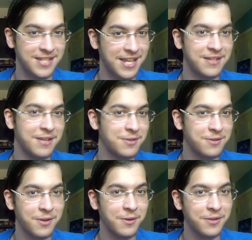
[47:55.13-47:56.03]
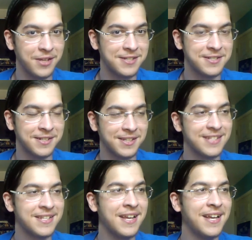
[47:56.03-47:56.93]
They were doing the whole thing
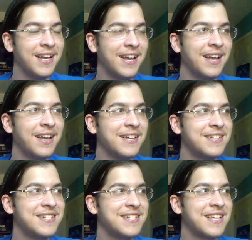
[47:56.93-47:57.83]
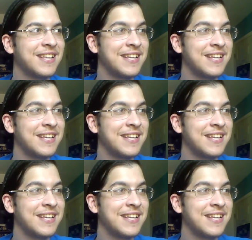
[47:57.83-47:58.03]
shirtless, and she said